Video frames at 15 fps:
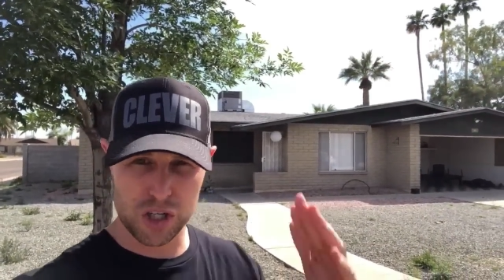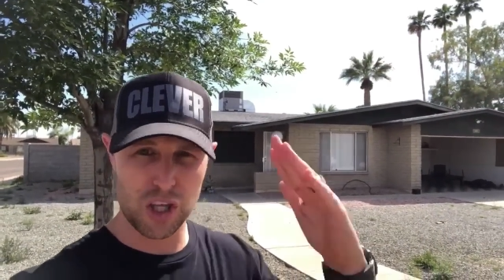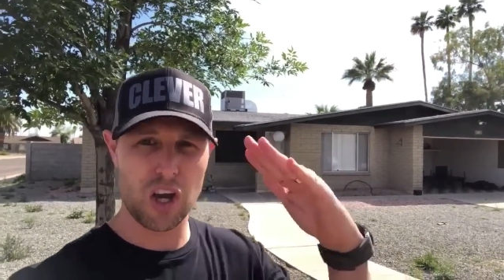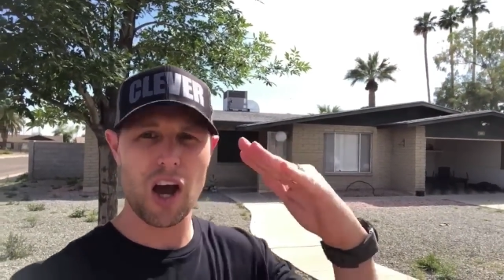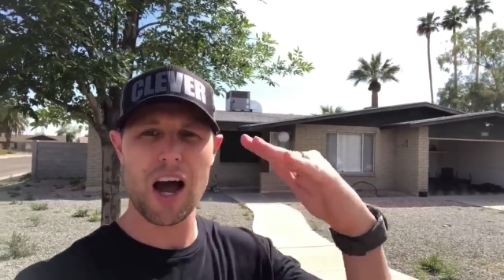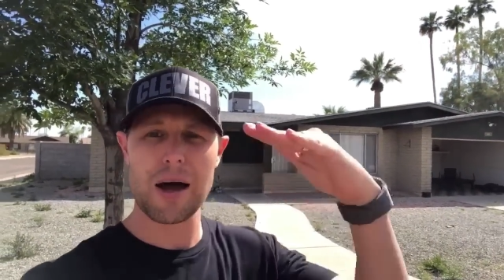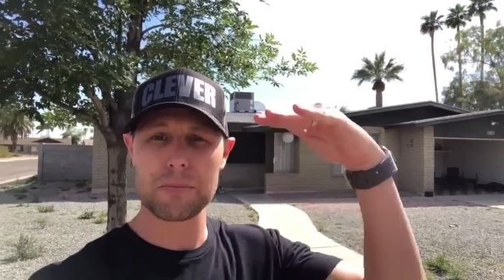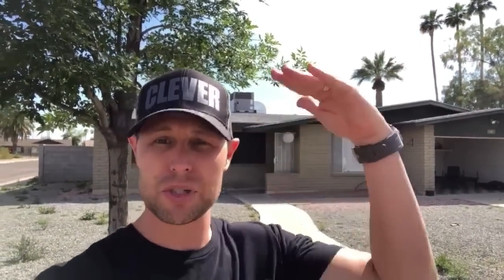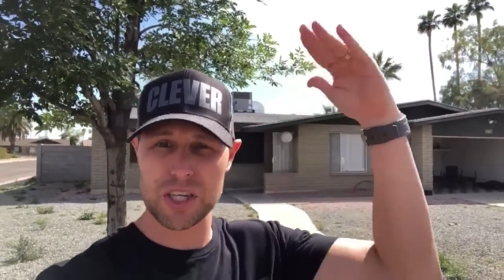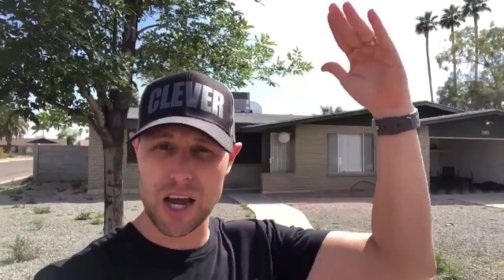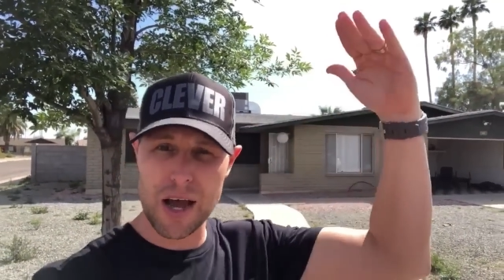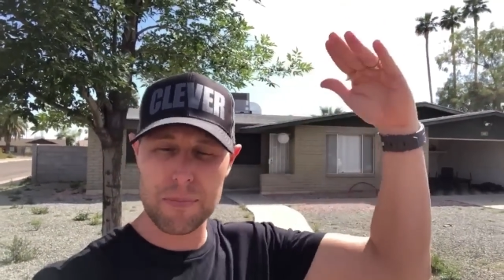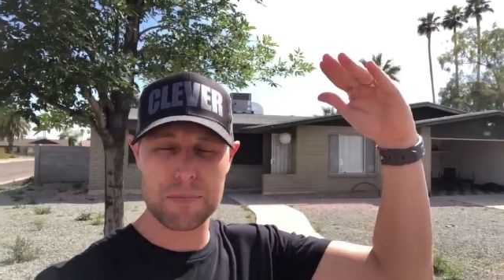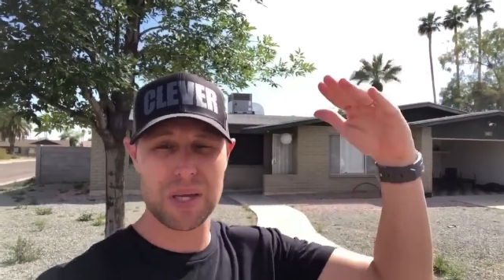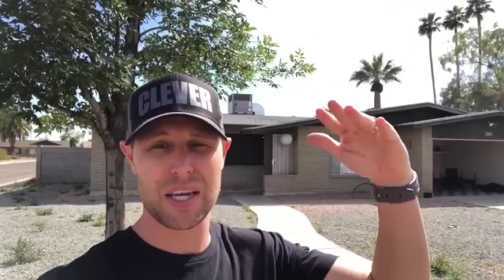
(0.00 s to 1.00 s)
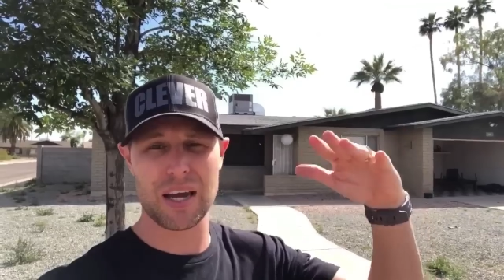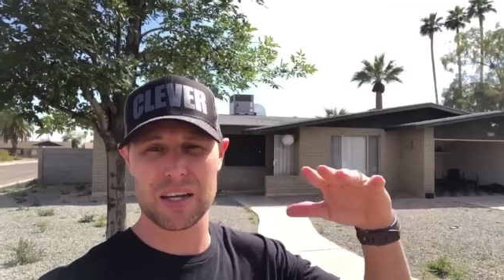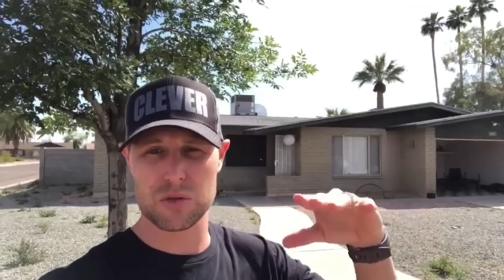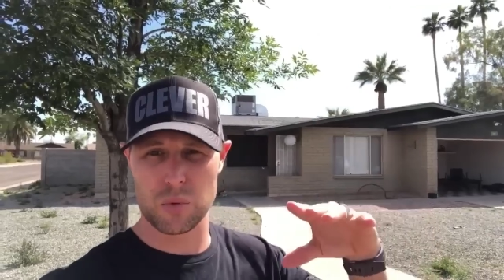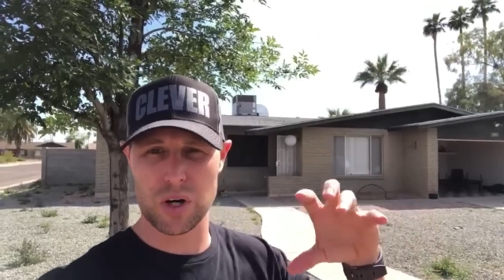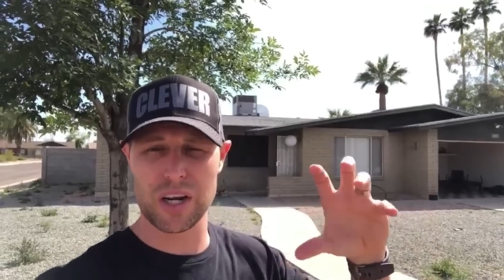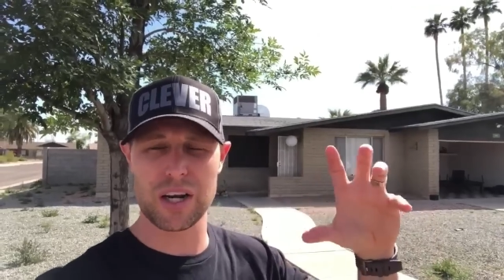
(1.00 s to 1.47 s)
the comps up
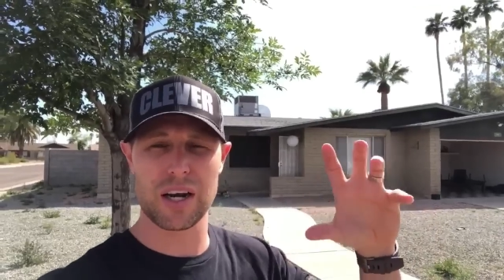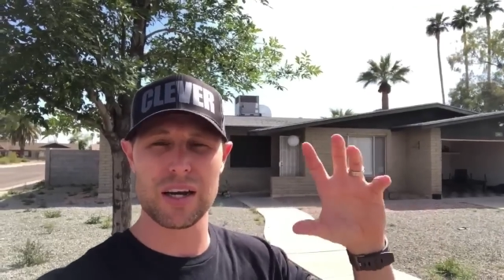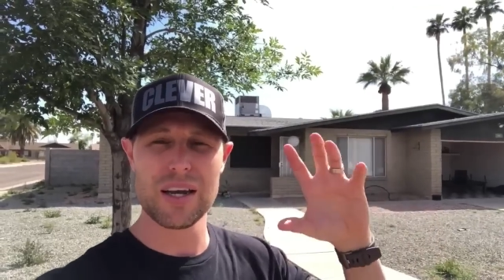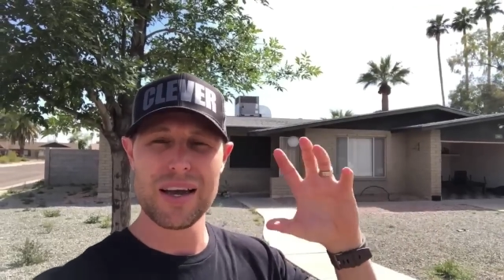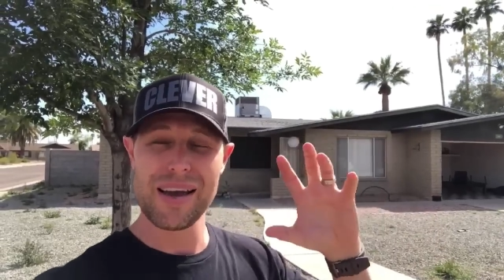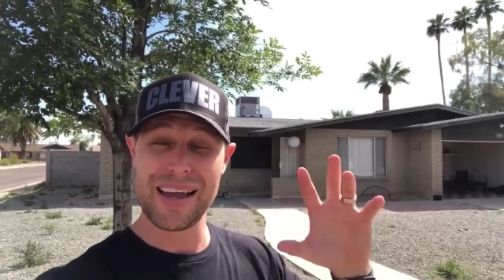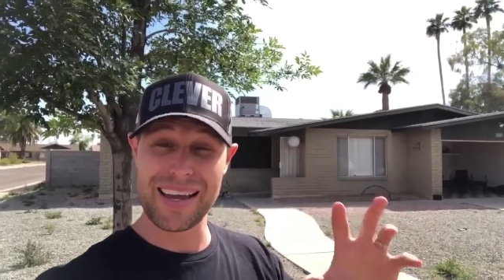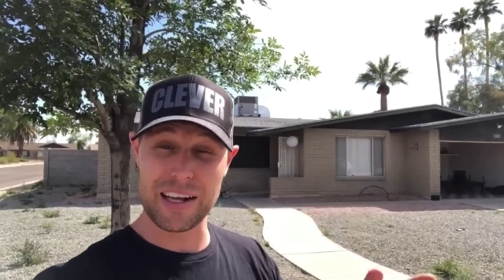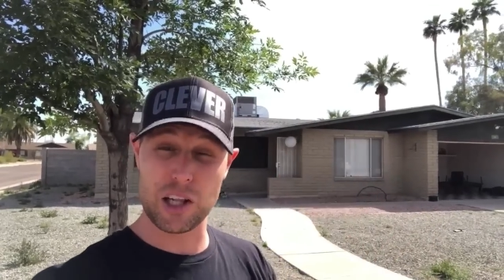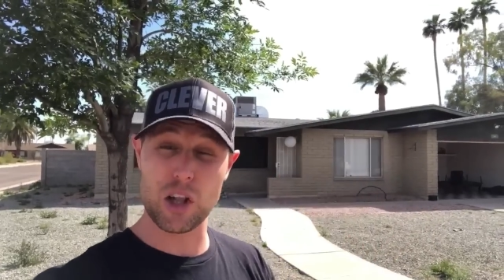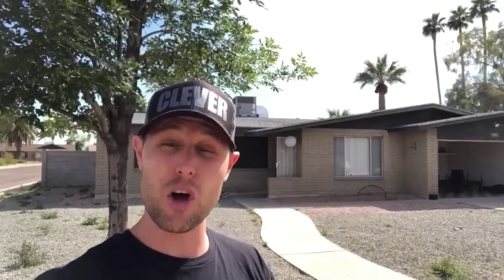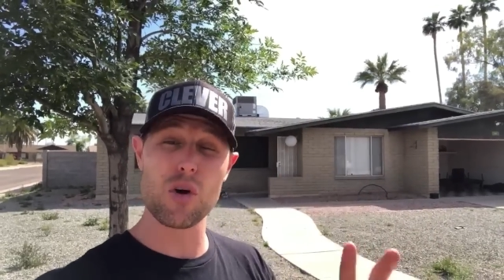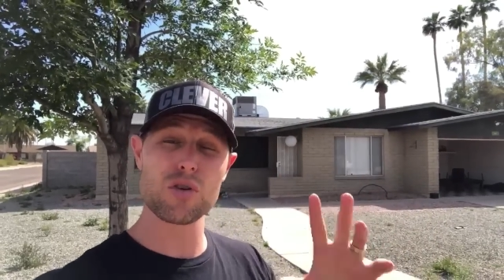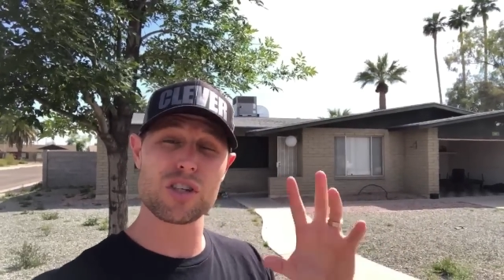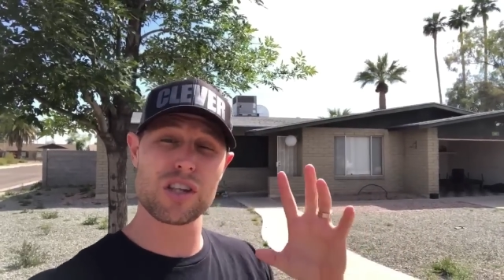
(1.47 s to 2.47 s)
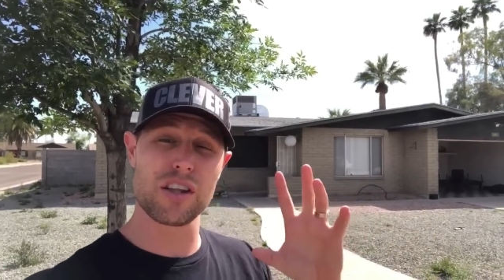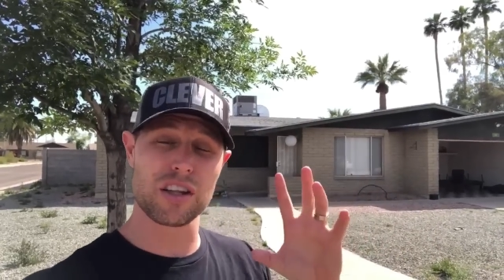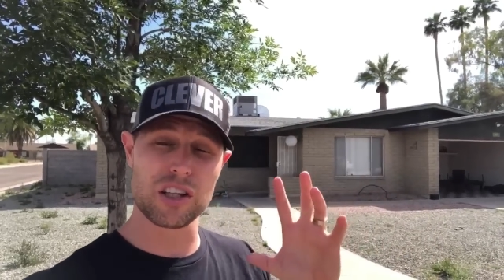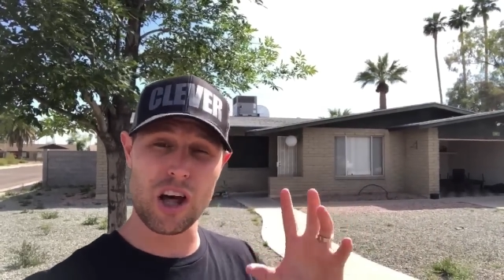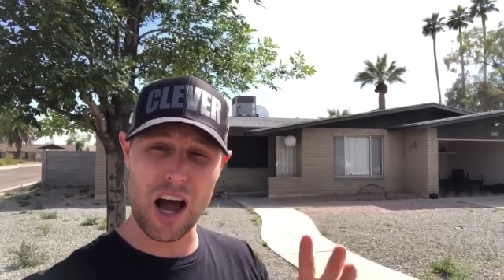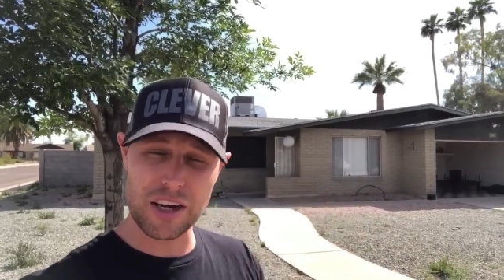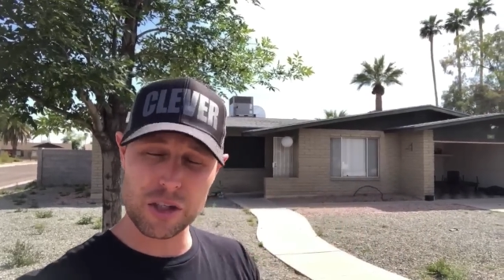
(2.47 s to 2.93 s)
because we're gonna enclose the
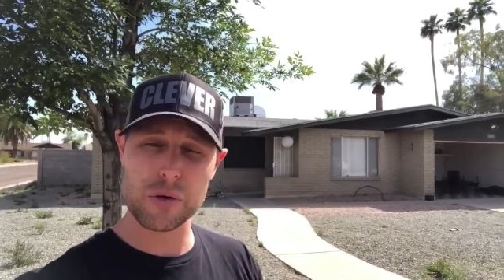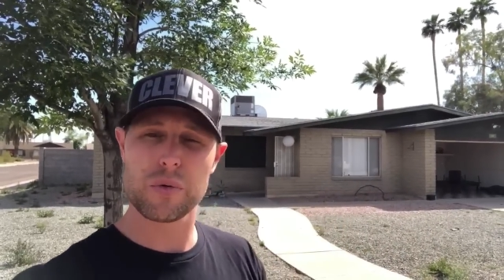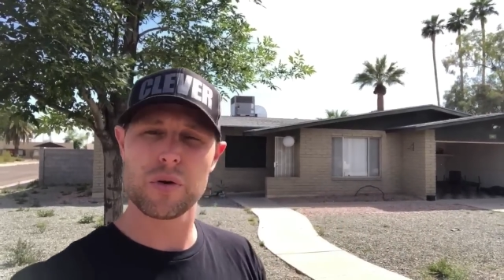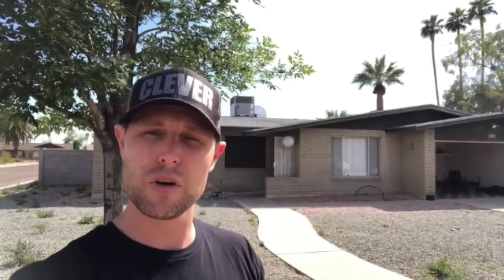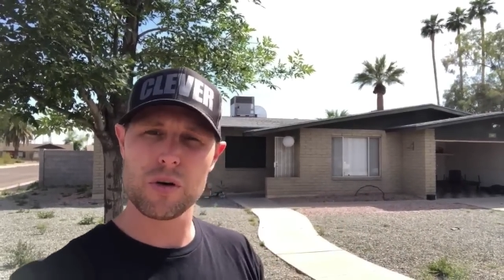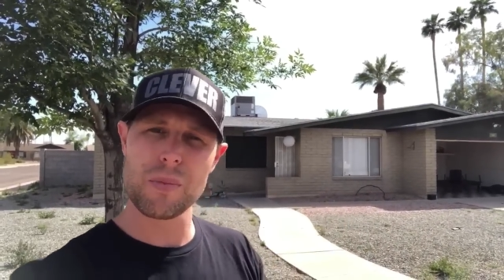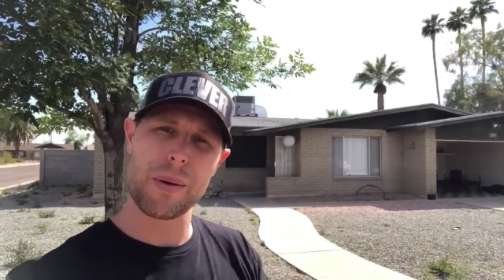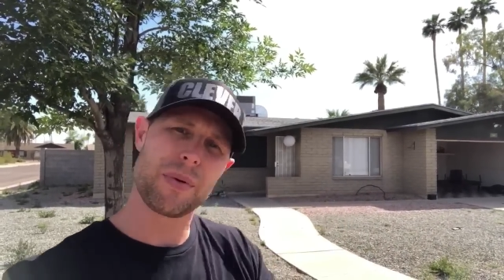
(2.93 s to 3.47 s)
laundry room.